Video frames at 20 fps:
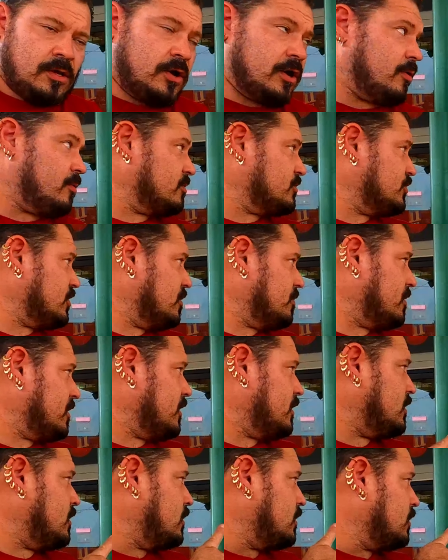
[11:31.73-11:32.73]
All right, what's your name
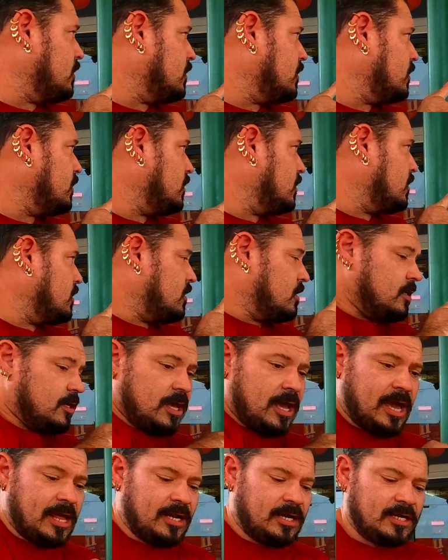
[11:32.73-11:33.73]
again? Anna
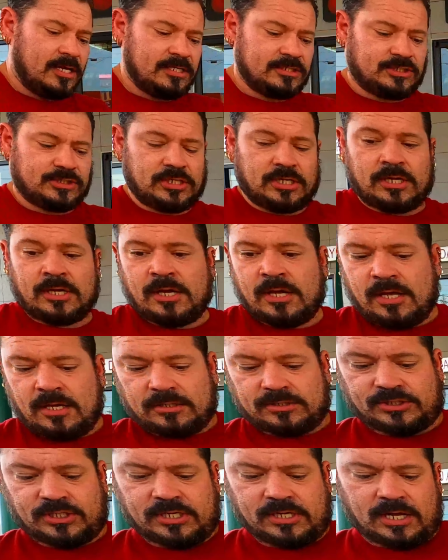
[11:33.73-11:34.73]
Alicia. Alicia.
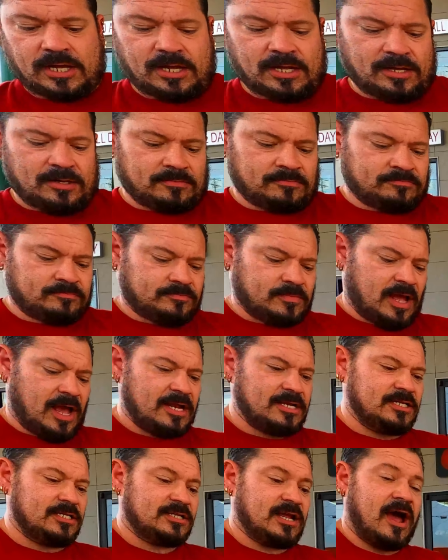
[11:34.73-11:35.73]
She, um,
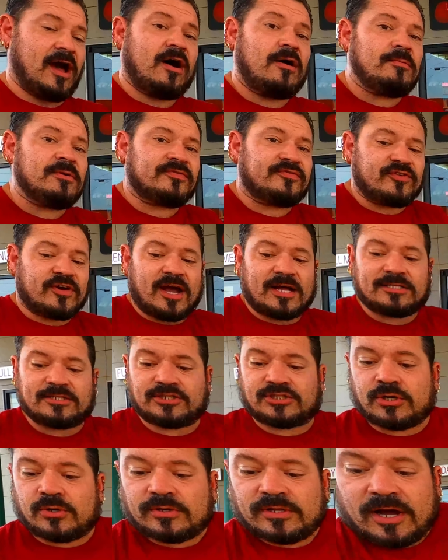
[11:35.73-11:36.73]
I just, I almost forgot to
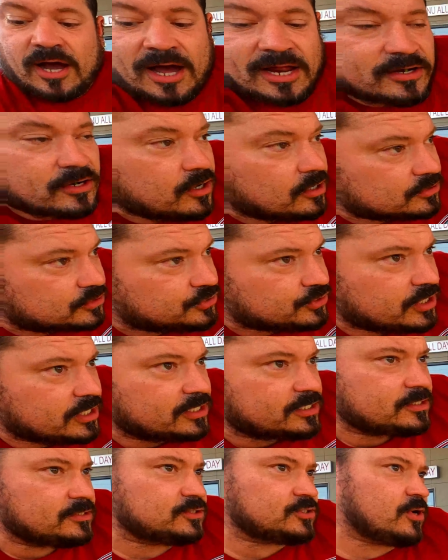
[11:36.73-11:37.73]
show her the hot dog trick.
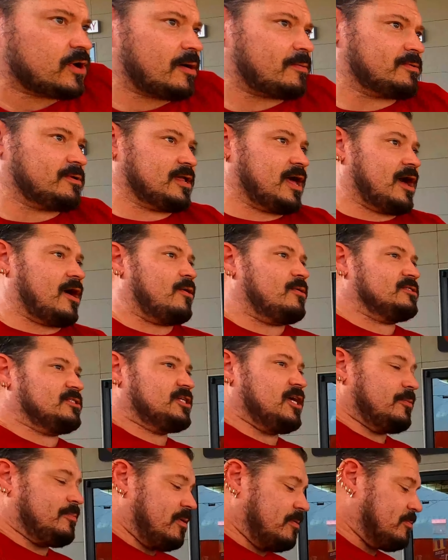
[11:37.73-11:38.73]
So I'm, I always
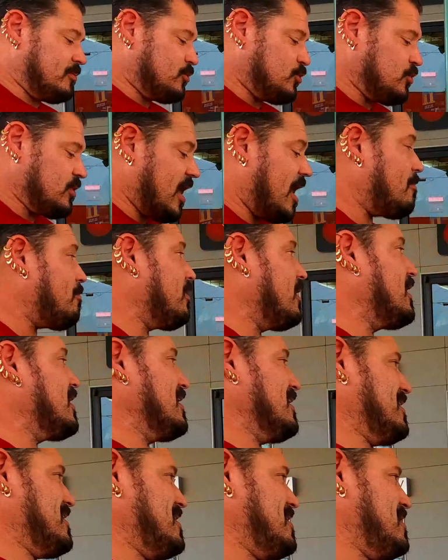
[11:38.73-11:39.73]
tell people, do not
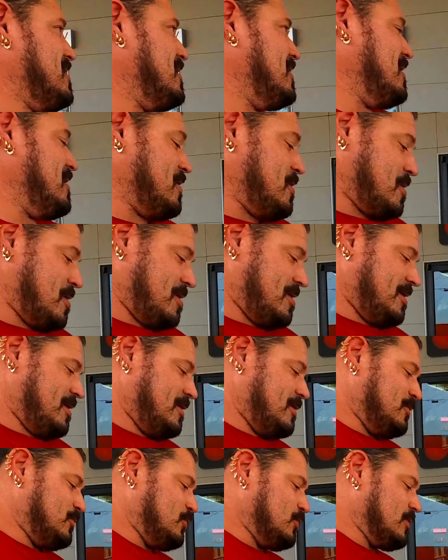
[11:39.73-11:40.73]
blink.
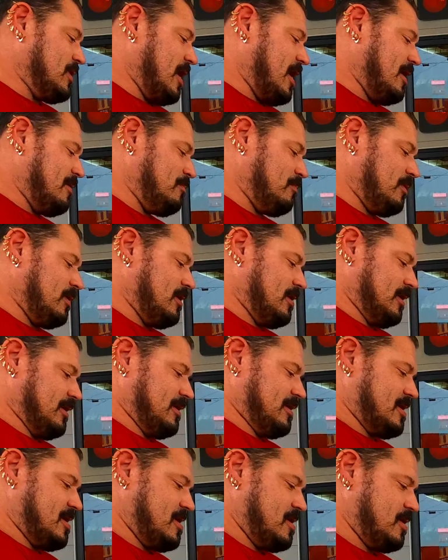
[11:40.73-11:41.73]
Do not blink.
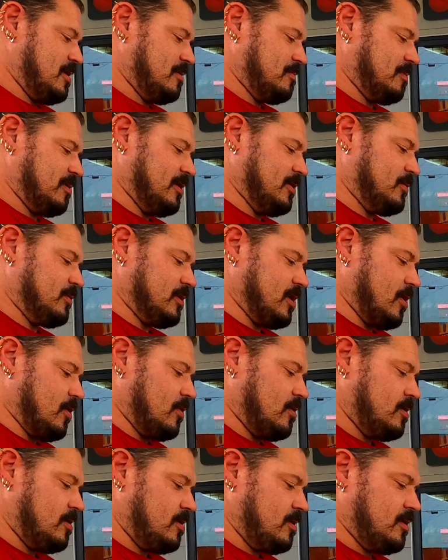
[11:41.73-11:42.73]
But here we go.
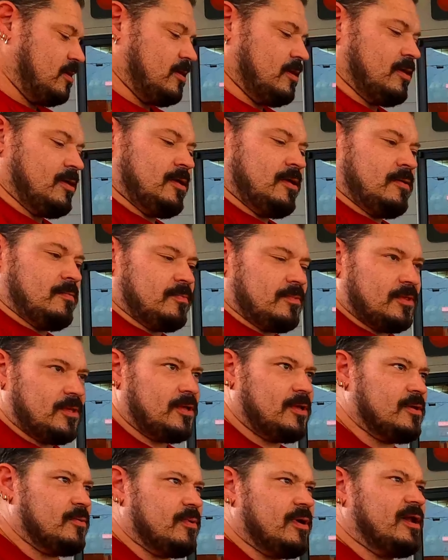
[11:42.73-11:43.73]

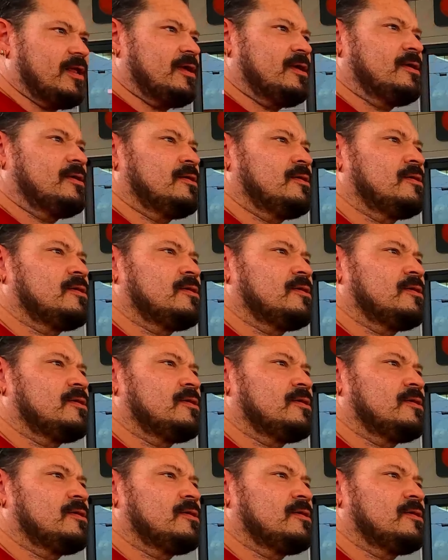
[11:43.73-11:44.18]
You ready?